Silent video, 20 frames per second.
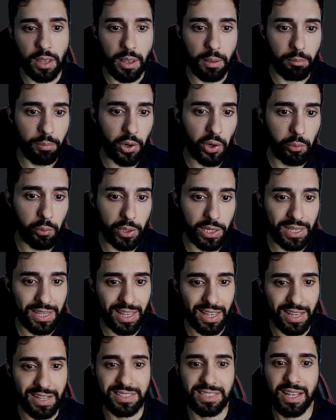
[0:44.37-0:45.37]
but we
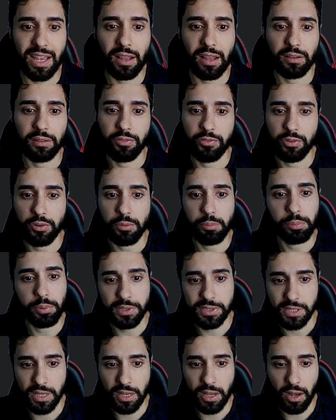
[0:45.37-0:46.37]
can't get the fuel
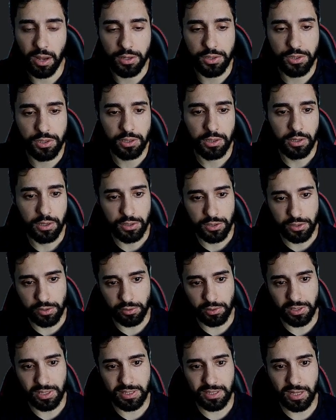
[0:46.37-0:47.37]
percentage. So in
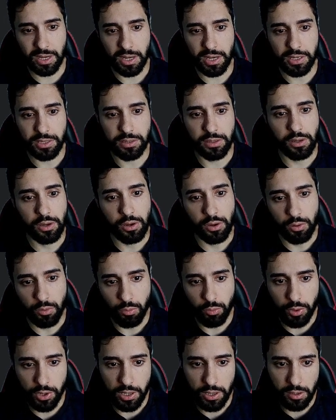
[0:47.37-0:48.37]
this case,
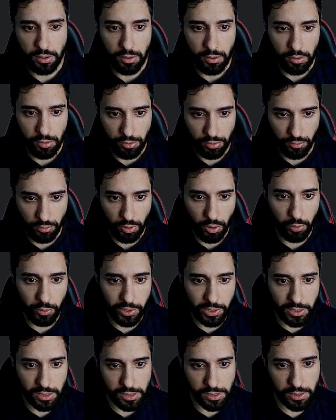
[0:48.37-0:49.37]
we throw in
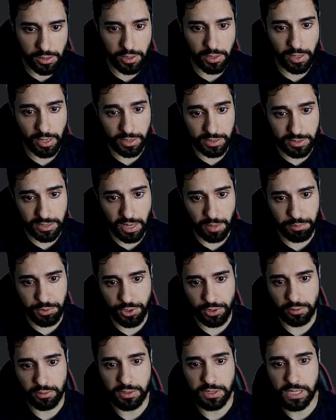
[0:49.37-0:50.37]
here an
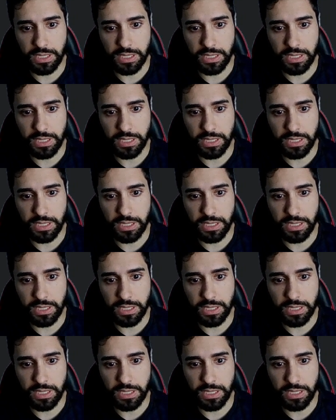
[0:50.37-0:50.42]
exception